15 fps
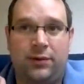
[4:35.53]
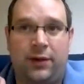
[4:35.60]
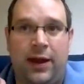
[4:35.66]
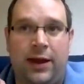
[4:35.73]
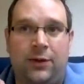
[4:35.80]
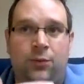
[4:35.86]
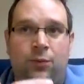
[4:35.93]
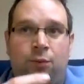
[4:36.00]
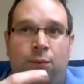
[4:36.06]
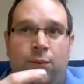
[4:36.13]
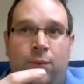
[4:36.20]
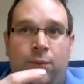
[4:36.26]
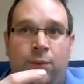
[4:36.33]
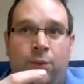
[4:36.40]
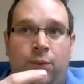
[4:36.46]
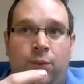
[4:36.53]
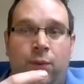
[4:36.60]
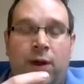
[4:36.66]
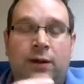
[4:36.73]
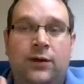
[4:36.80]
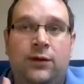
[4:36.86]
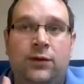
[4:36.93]
Like,
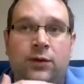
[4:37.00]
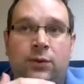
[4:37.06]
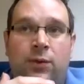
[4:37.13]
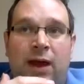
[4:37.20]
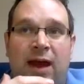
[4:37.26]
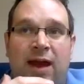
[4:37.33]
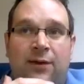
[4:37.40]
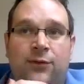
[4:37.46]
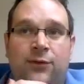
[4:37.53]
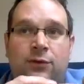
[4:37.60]
what do you have